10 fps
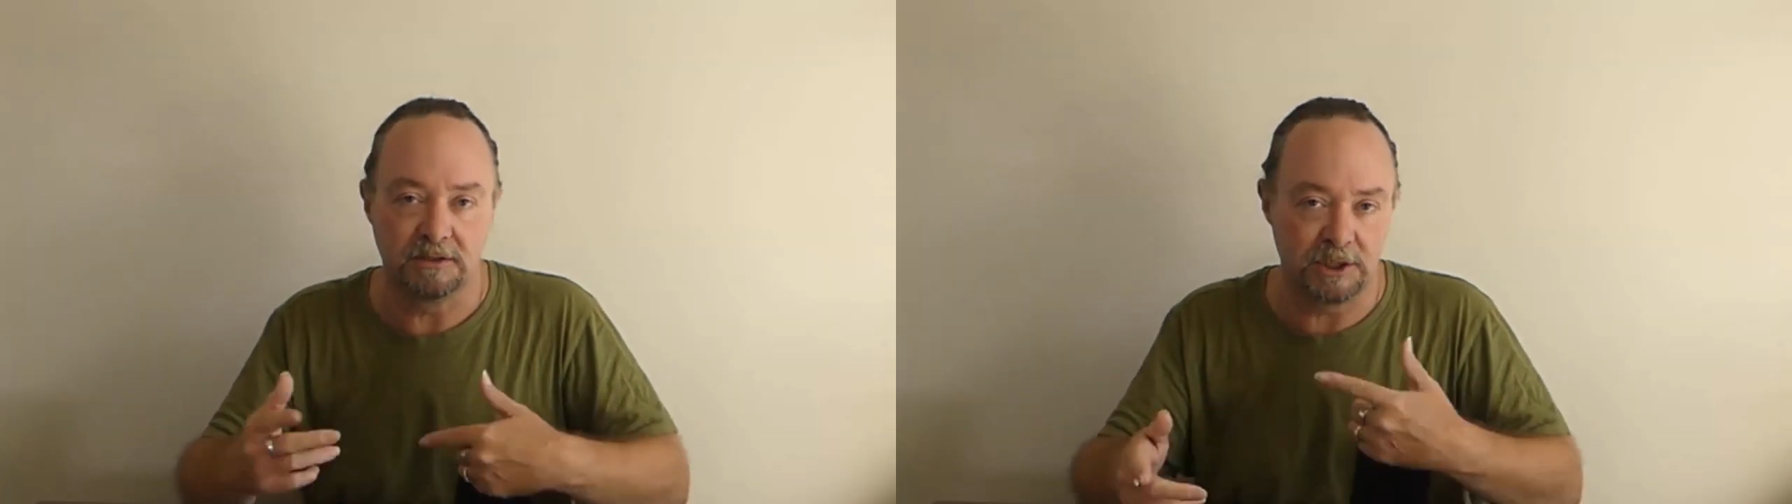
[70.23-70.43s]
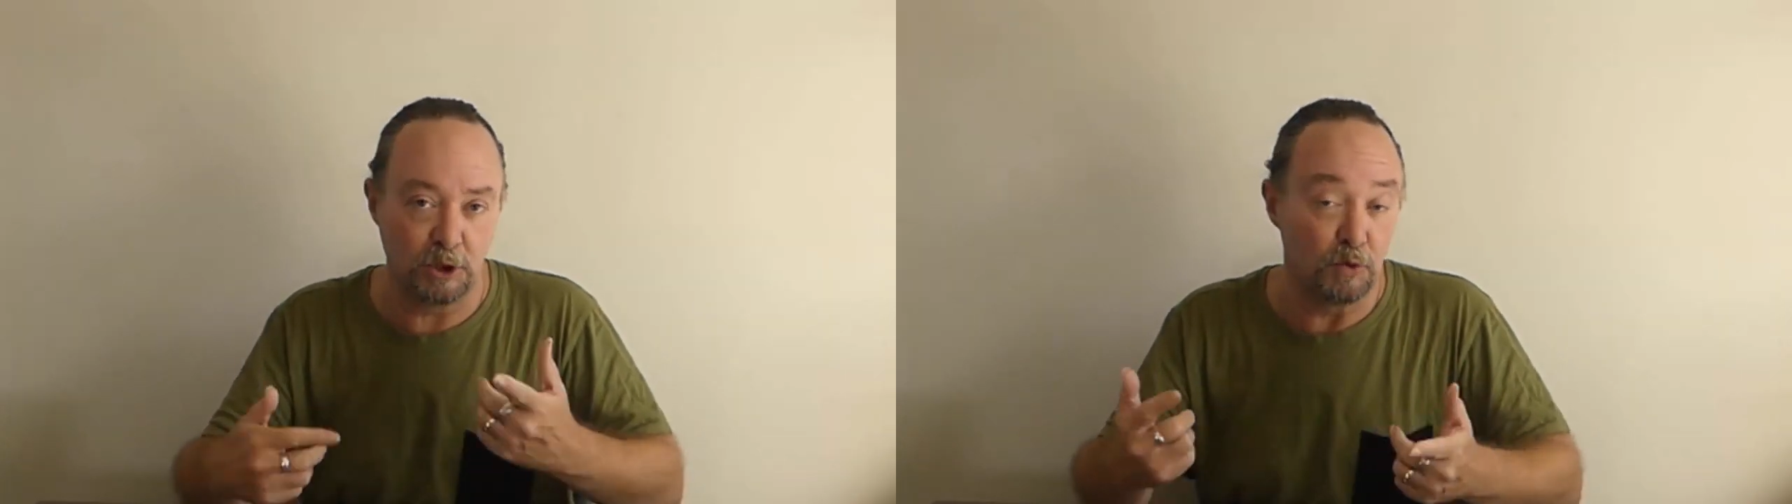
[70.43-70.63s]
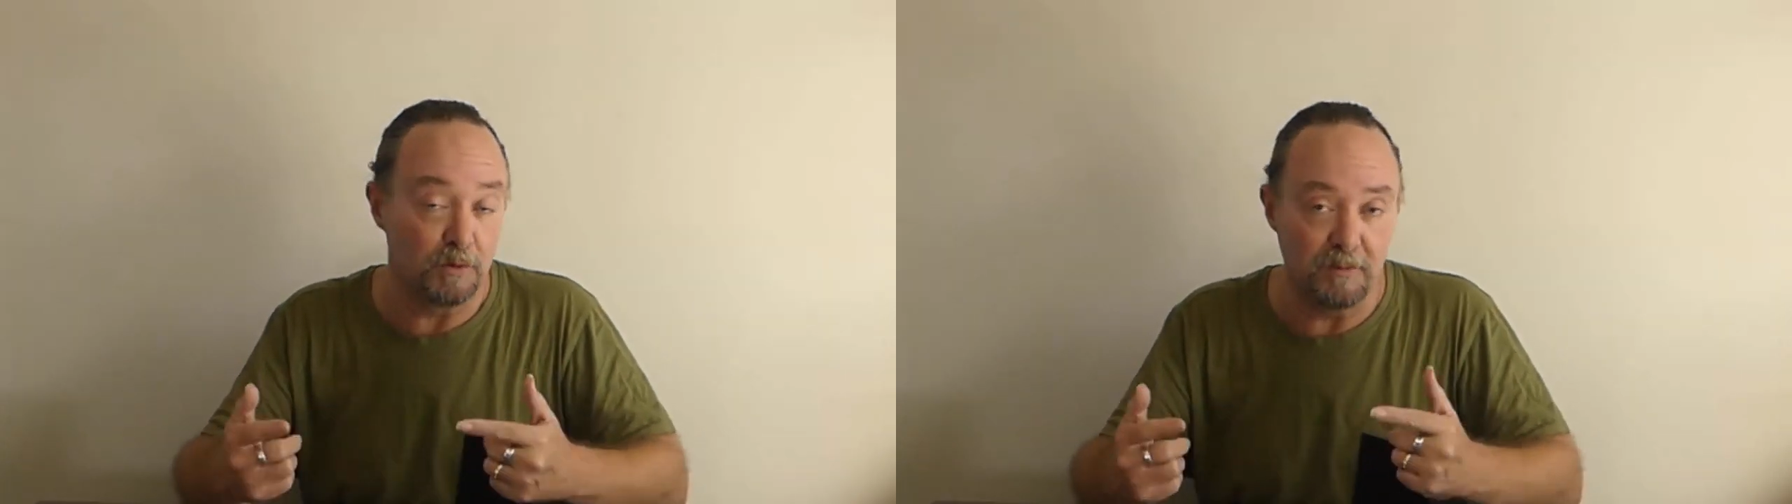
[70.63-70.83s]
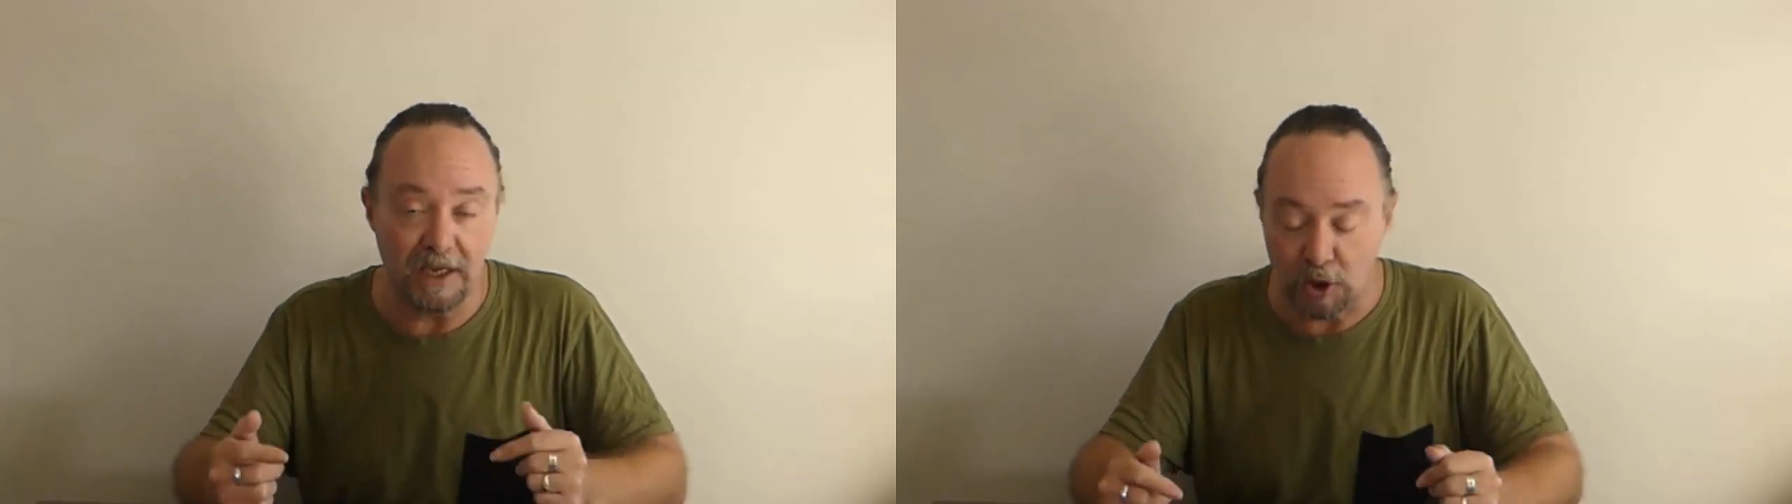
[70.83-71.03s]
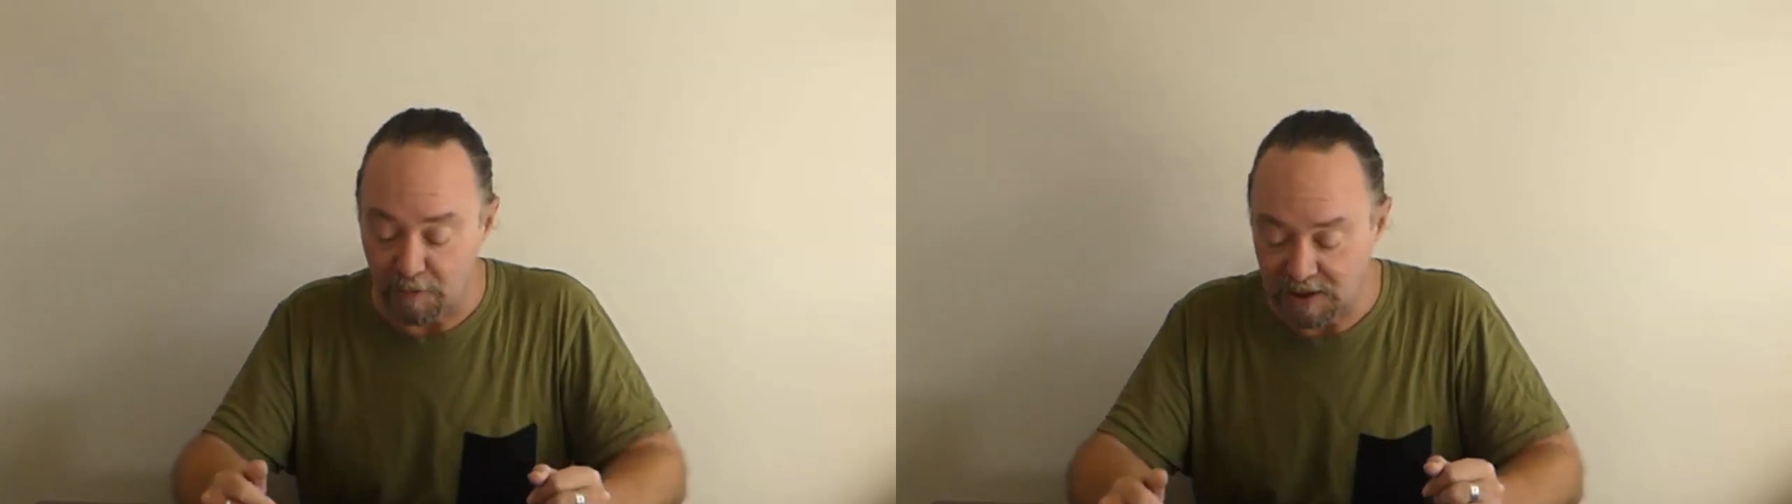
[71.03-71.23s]
to
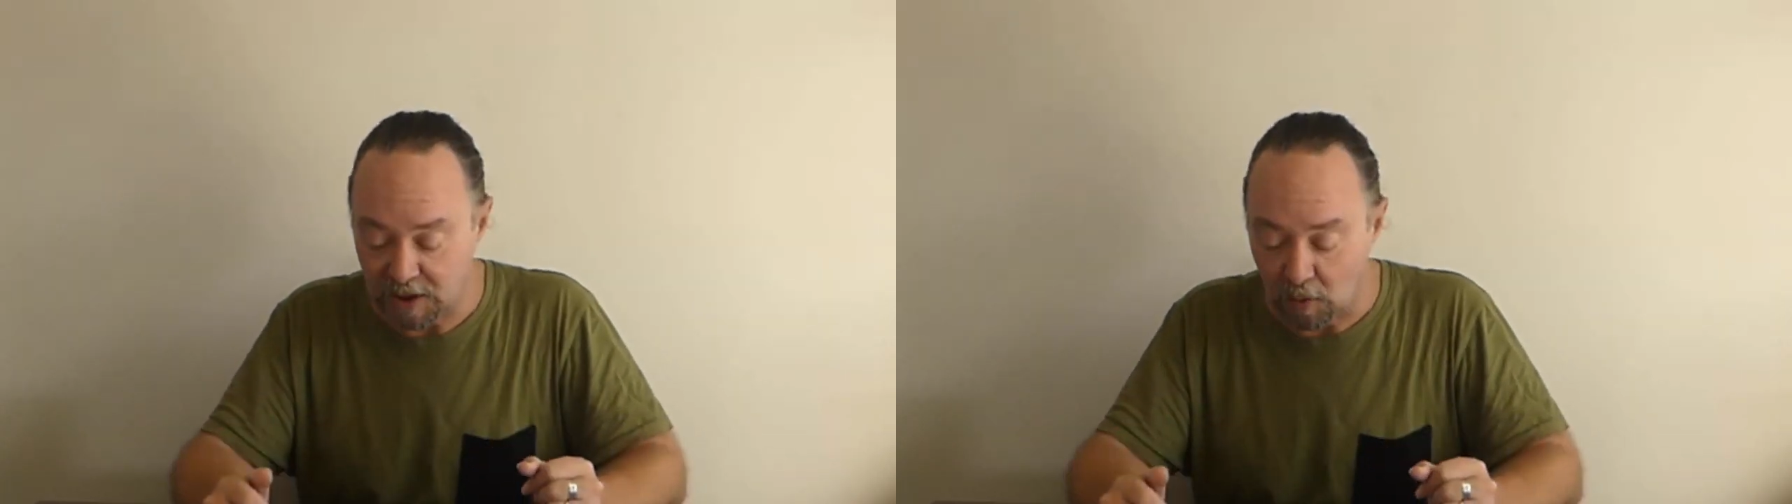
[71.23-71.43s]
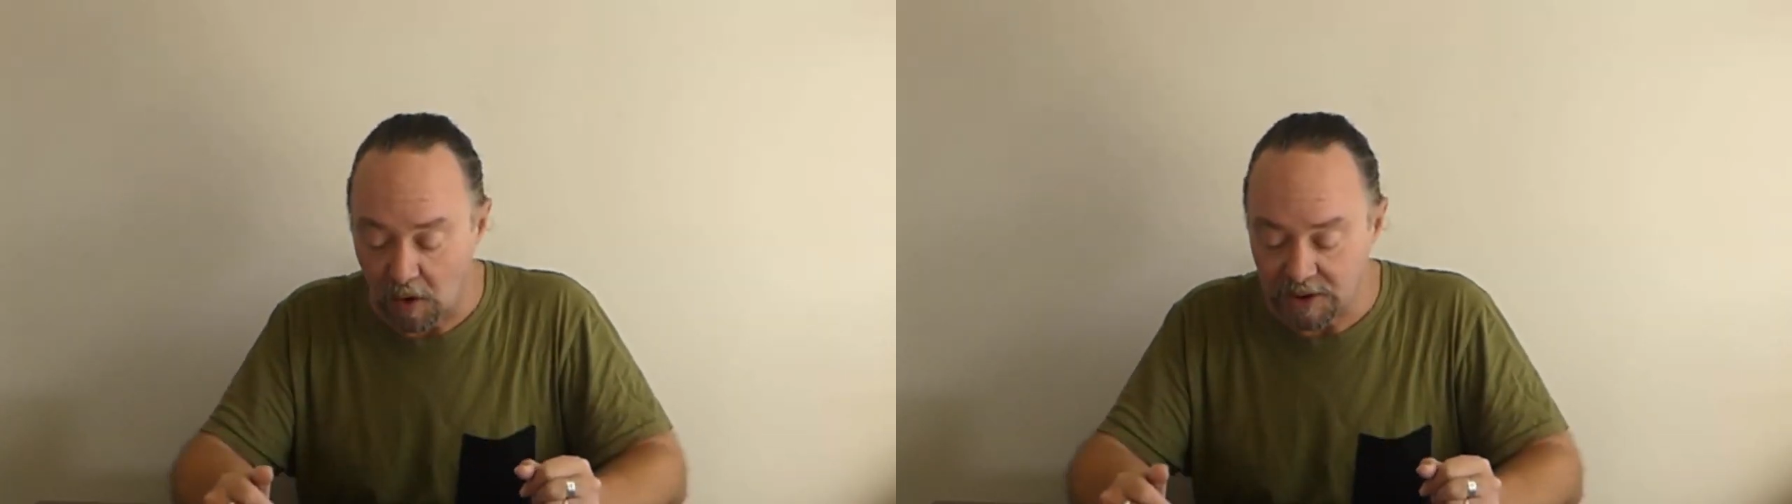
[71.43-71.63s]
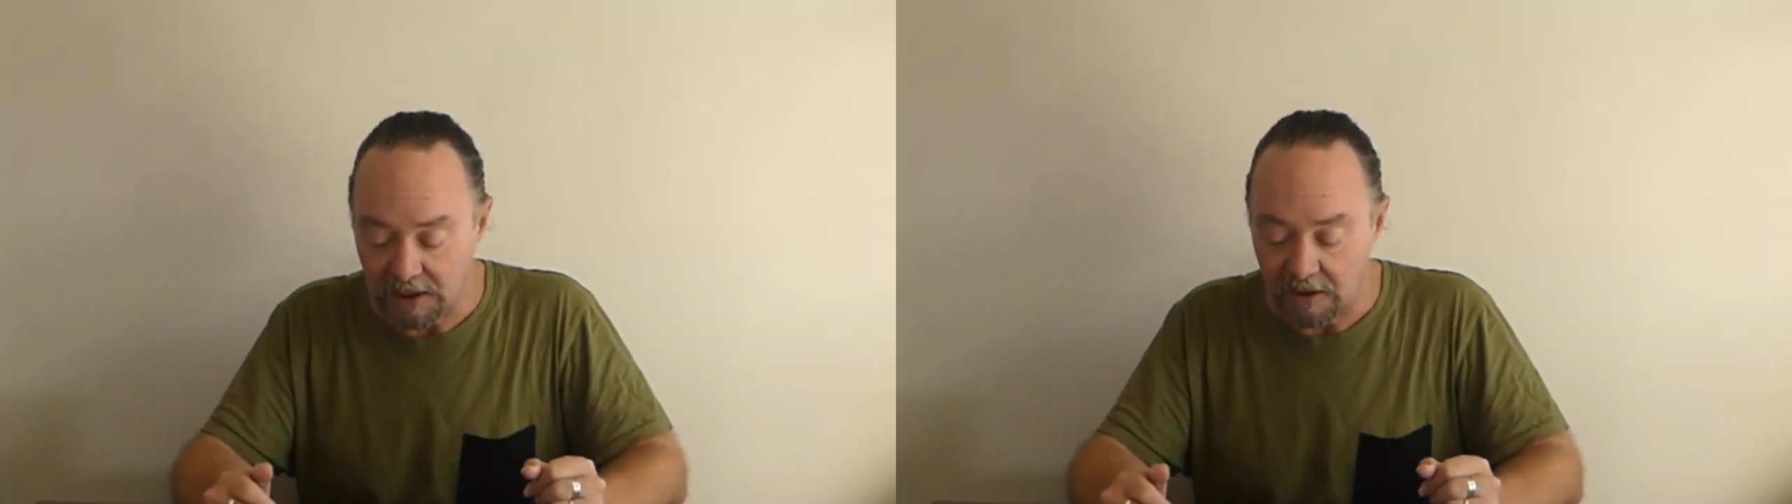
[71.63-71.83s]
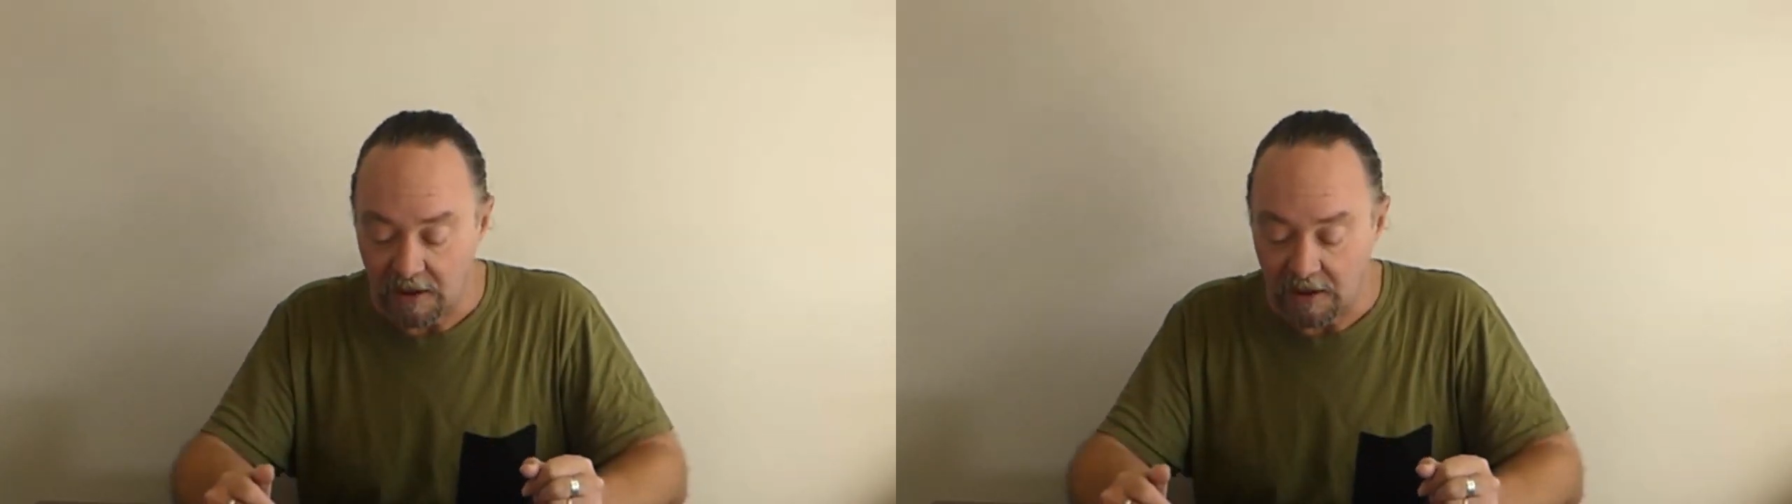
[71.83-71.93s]
make up a squad